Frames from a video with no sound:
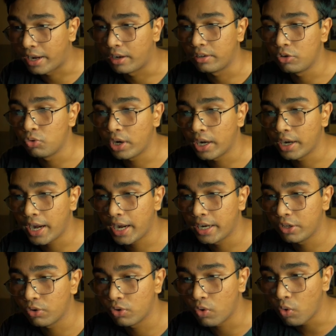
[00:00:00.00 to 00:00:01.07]
You can add
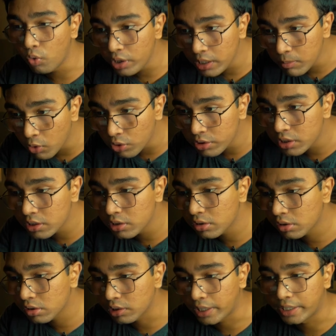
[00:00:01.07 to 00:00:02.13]
your own emojis
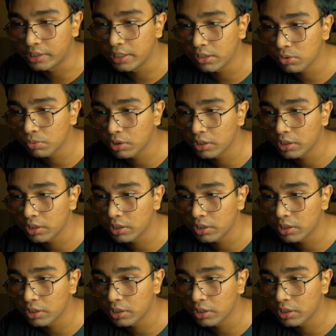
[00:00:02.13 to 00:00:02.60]
like this one.